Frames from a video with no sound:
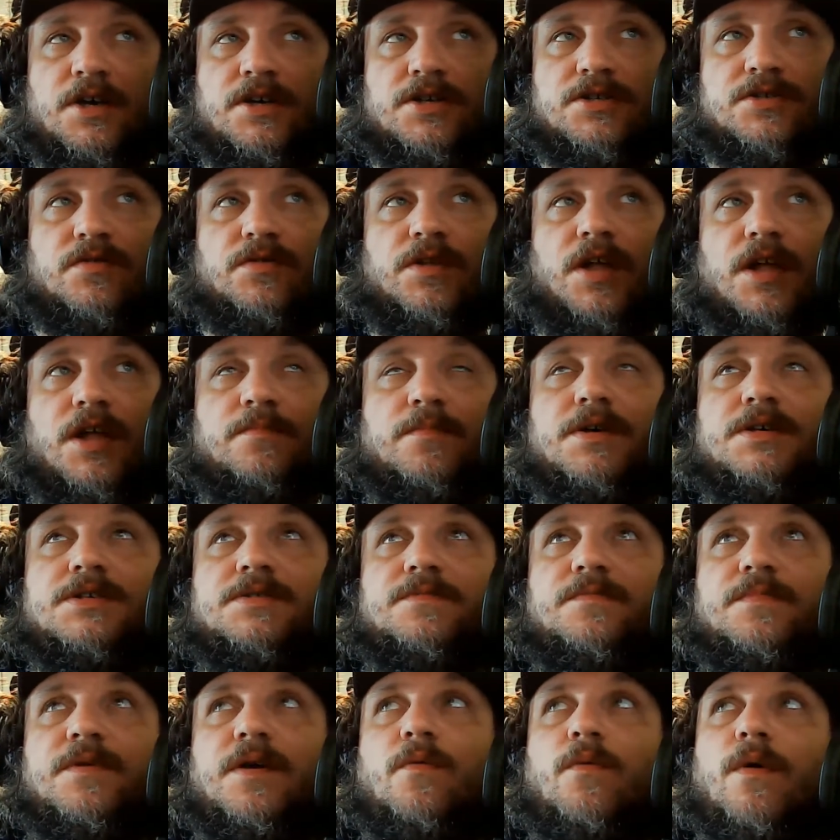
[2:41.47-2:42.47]
So that
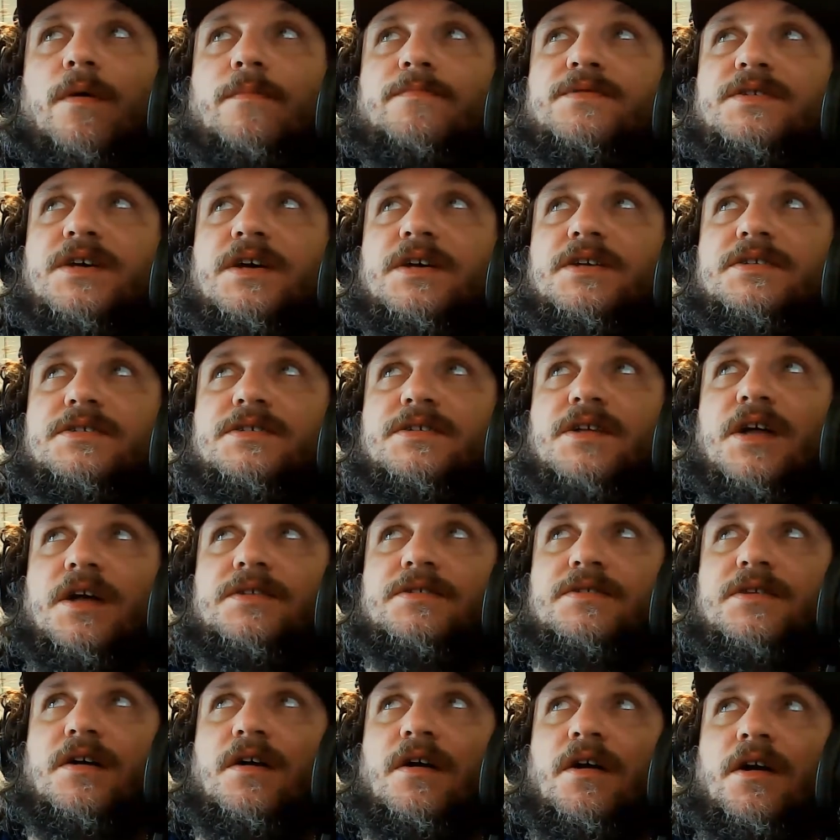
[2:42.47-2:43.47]
must be websites
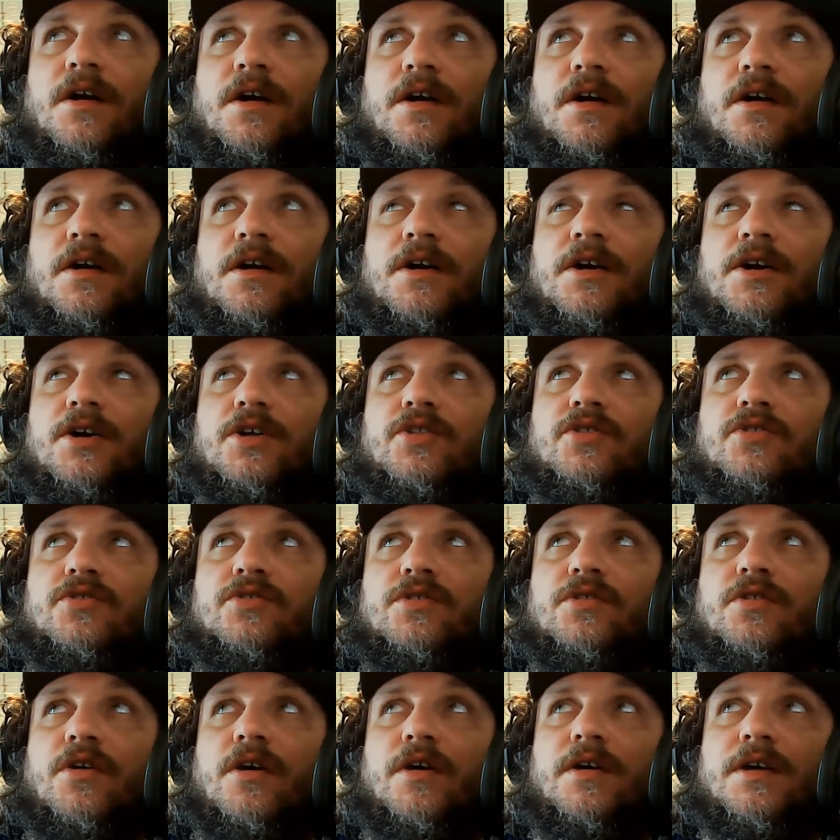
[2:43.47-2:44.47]
that are
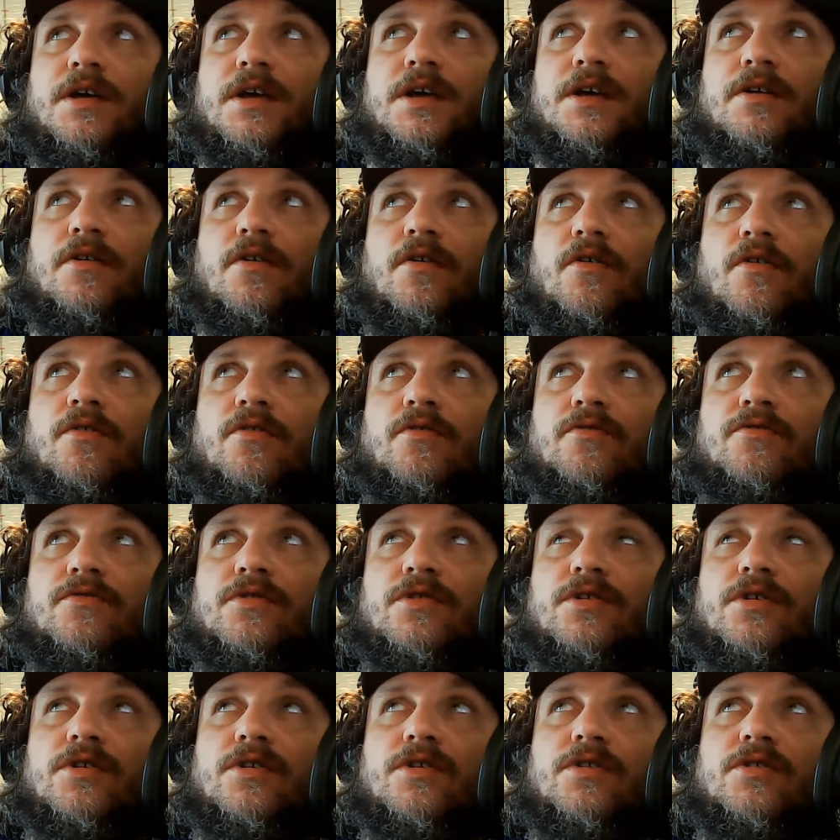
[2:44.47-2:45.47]
ranking
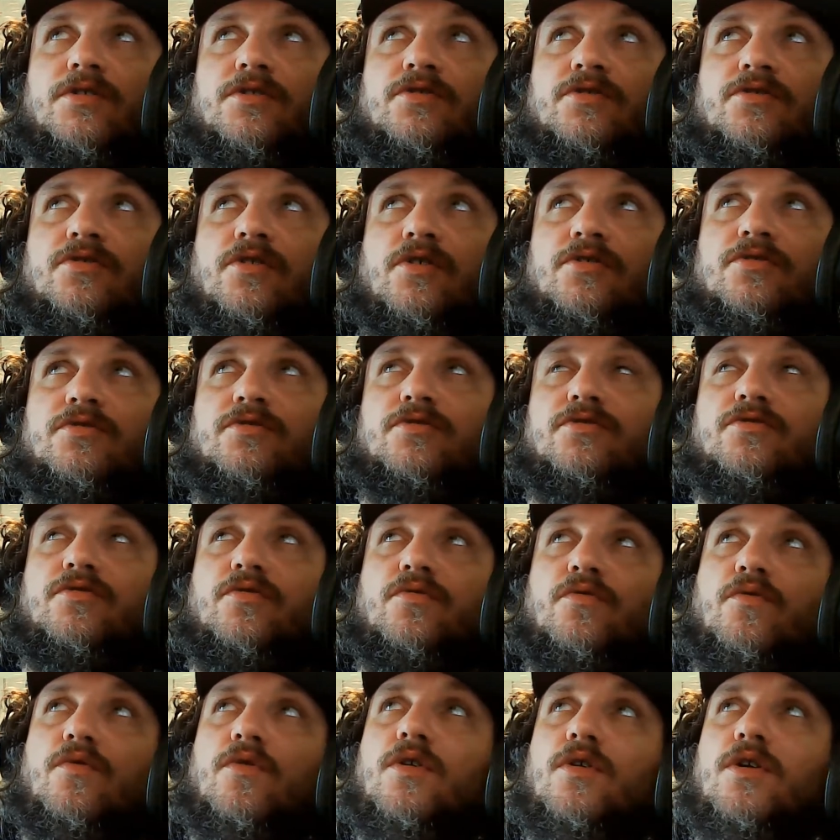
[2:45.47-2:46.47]
on not
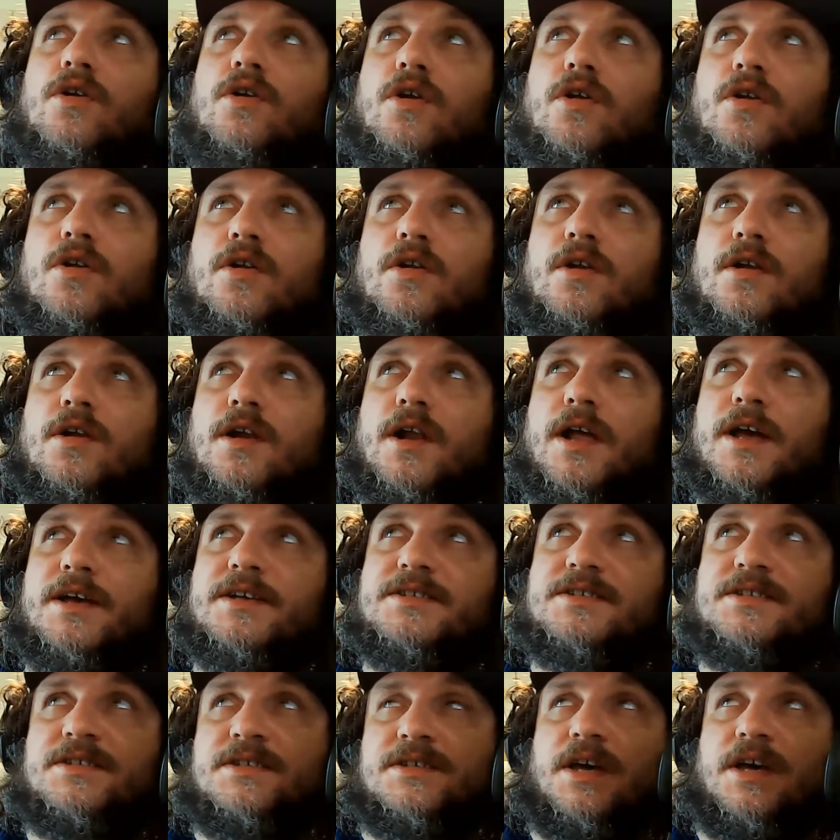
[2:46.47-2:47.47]
too
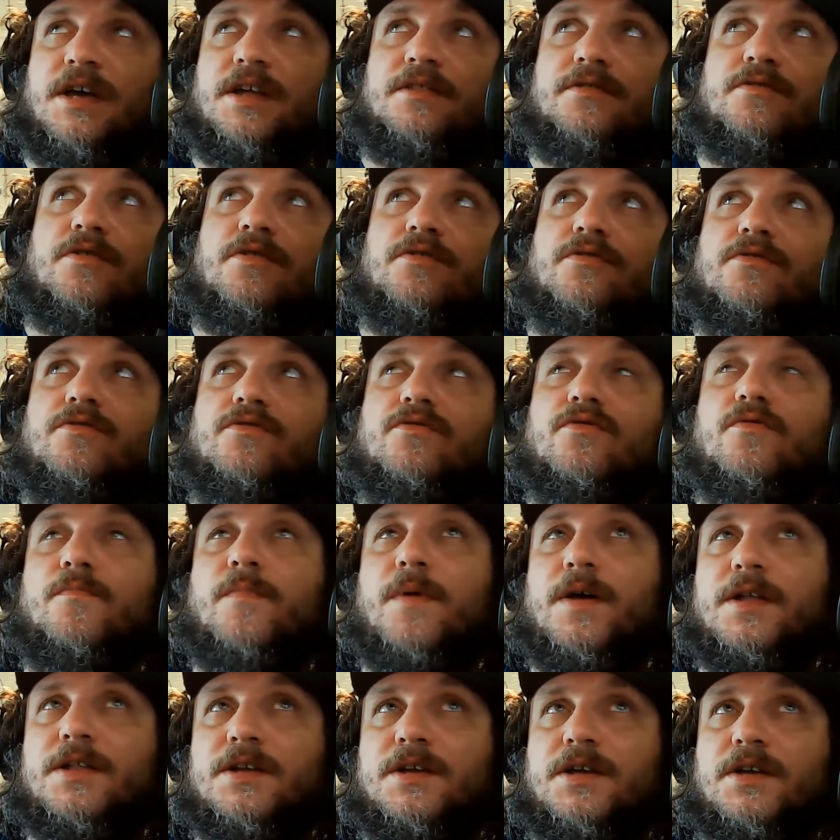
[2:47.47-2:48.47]
less and not too
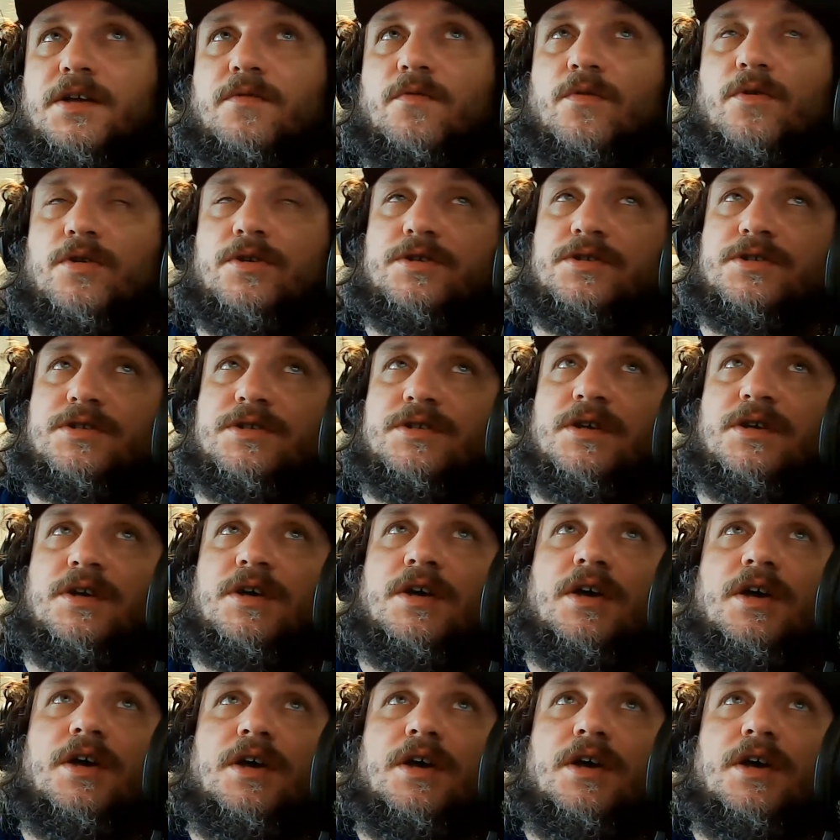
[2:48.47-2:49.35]
many keywords.